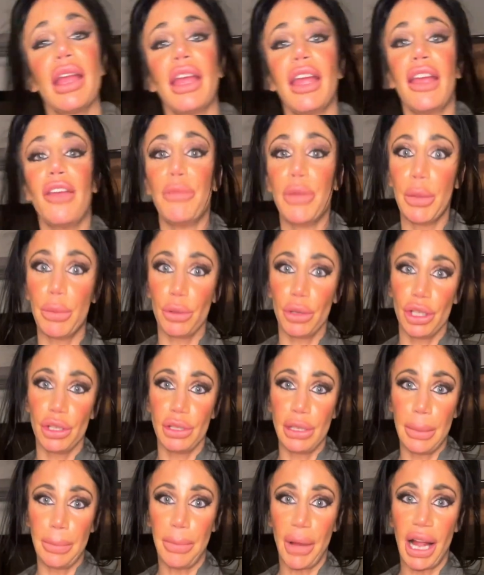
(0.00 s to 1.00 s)
If people are
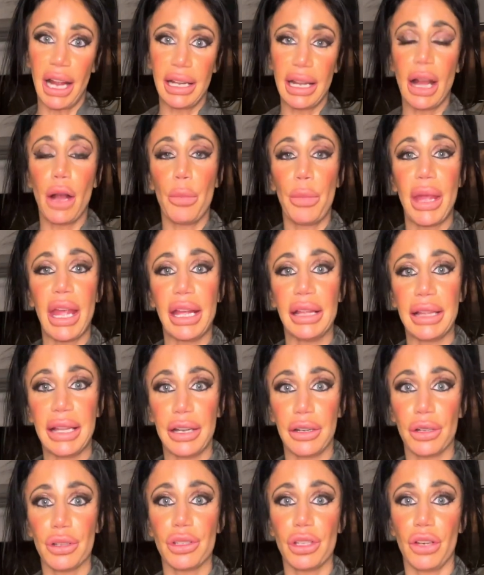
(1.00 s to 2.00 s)
using buy now, pay
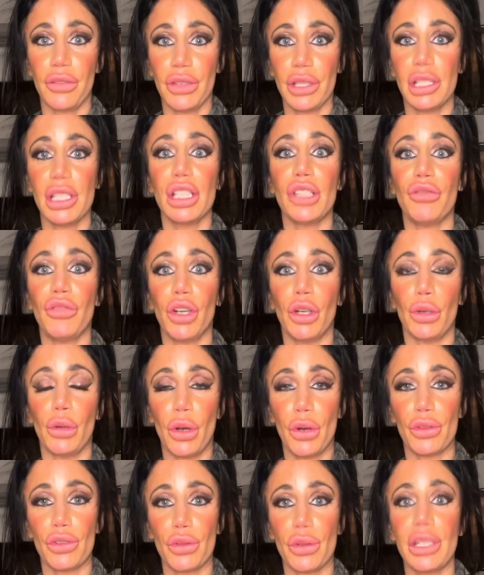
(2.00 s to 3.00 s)
later services for
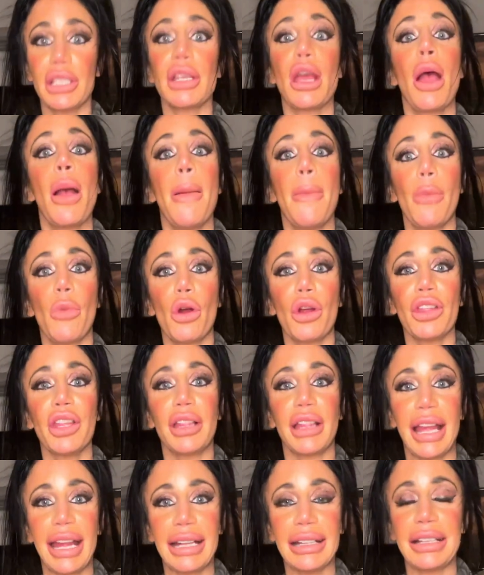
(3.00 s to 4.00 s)
groceries, more than
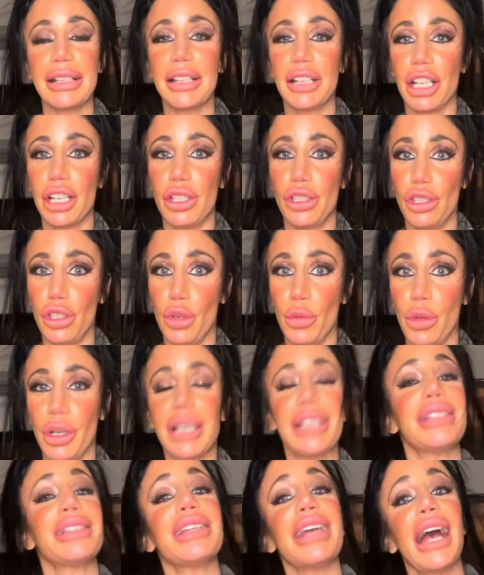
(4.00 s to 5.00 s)
likely the consumer
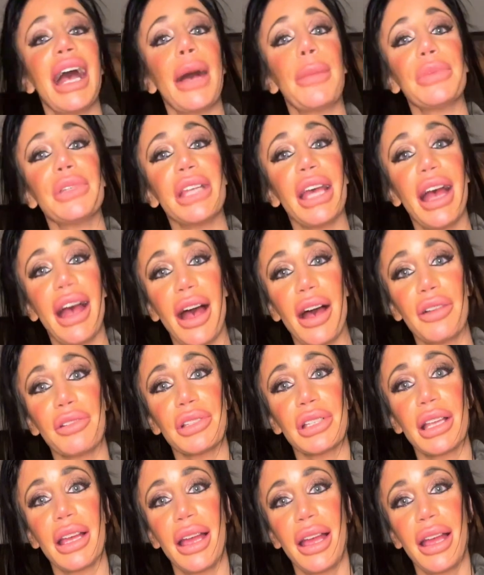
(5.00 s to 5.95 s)
is tapped out.